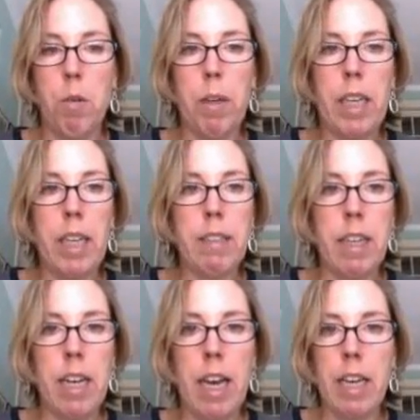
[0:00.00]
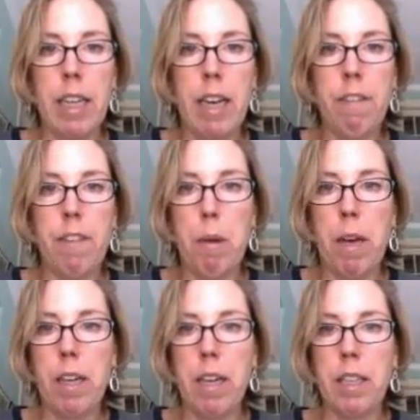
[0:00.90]
wikis and I had a lot of
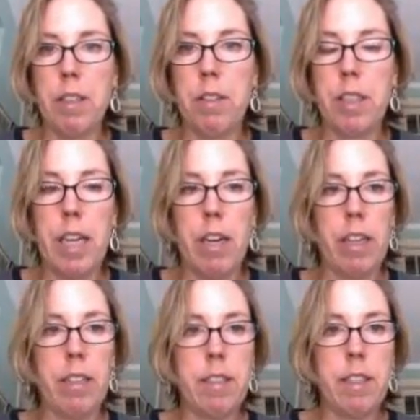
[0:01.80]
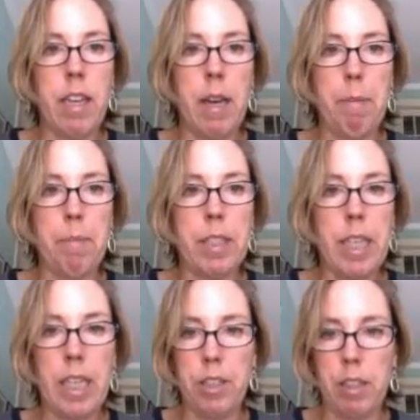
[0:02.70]
feedback on your generics
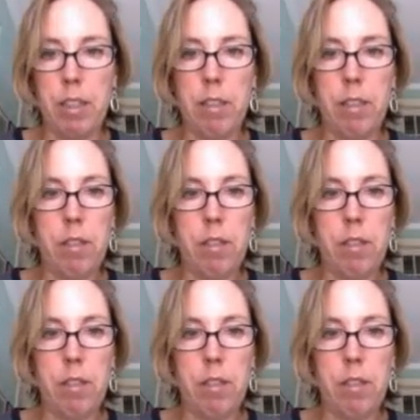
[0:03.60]
stages.